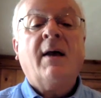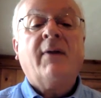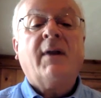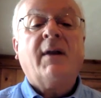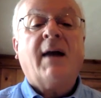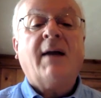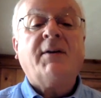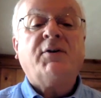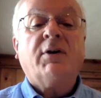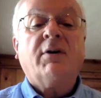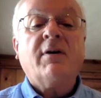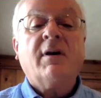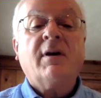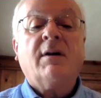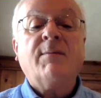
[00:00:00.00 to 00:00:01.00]
the
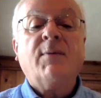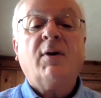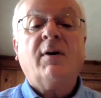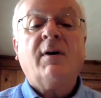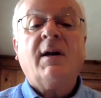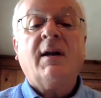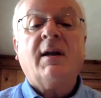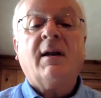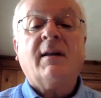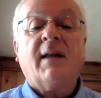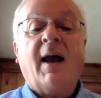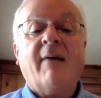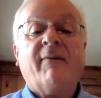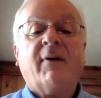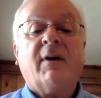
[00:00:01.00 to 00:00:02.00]
Nigerian community, and
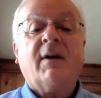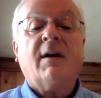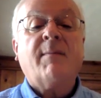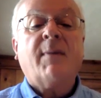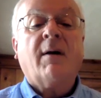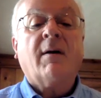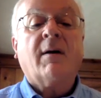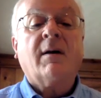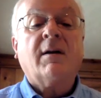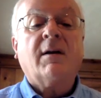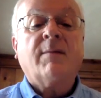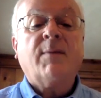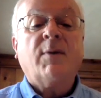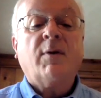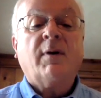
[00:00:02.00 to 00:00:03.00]
African-American
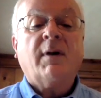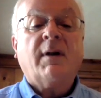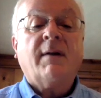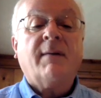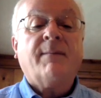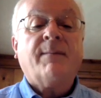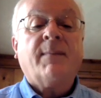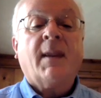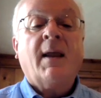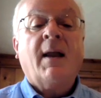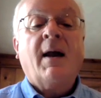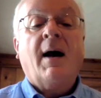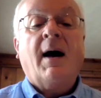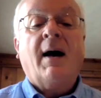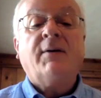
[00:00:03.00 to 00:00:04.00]
community.
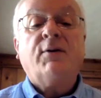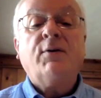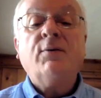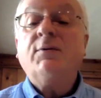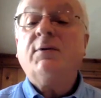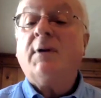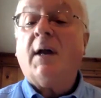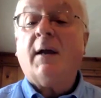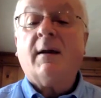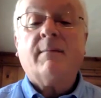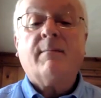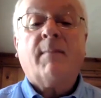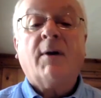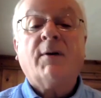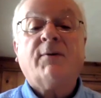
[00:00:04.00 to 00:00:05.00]
on Tuesday,
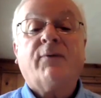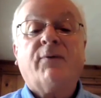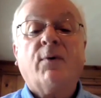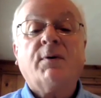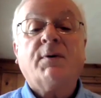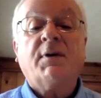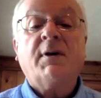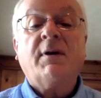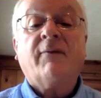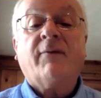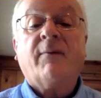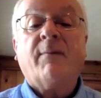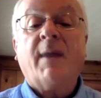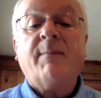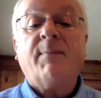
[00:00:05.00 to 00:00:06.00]
March 14th
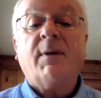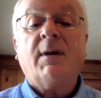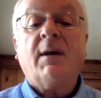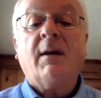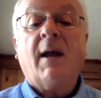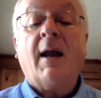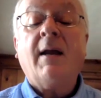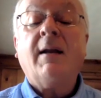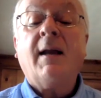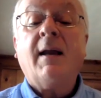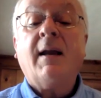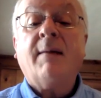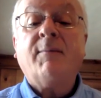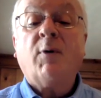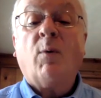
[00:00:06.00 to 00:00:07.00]
from 8
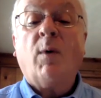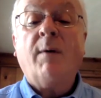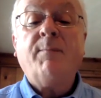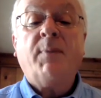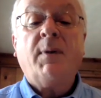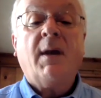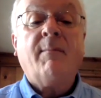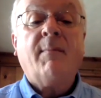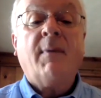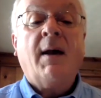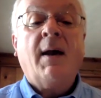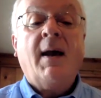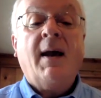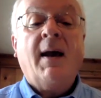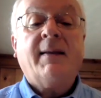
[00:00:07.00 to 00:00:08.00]
a.m. to 1 p.m.
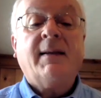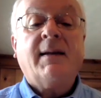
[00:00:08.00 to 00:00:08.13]
at the